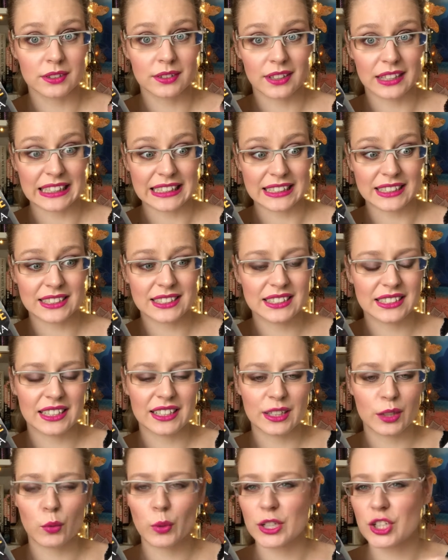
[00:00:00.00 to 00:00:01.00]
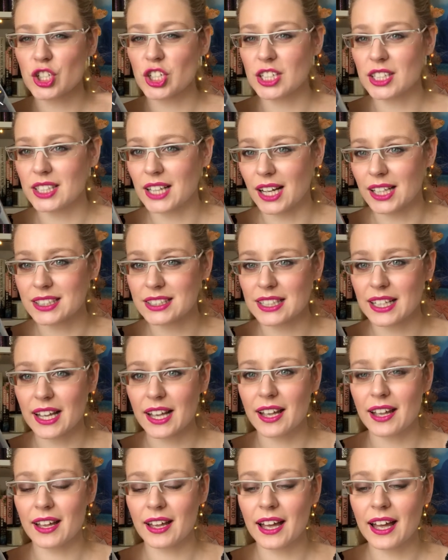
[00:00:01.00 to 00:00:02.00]
things, what she does,
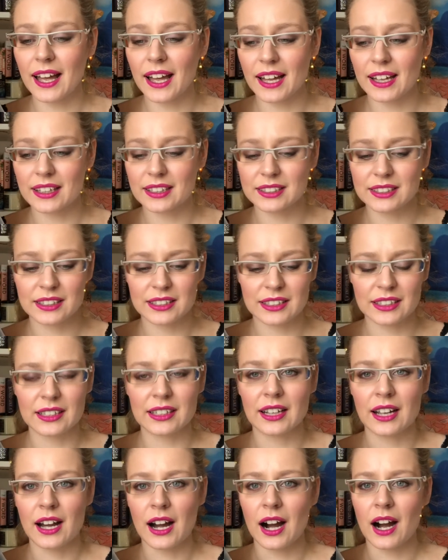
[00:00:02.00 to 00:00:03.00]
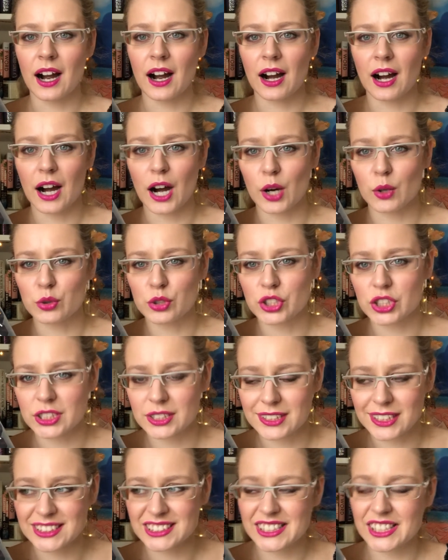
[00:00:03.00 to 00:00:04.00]
and how she
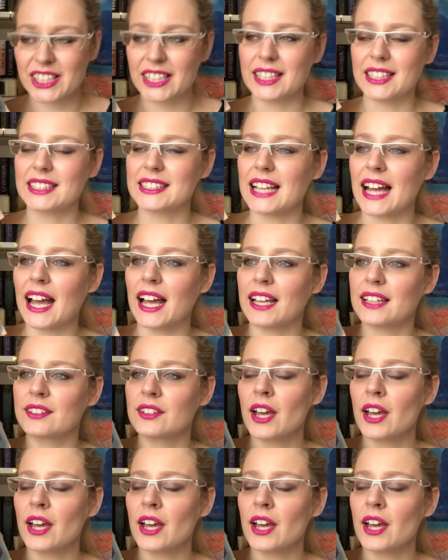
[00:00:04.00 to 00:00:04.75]
does things. And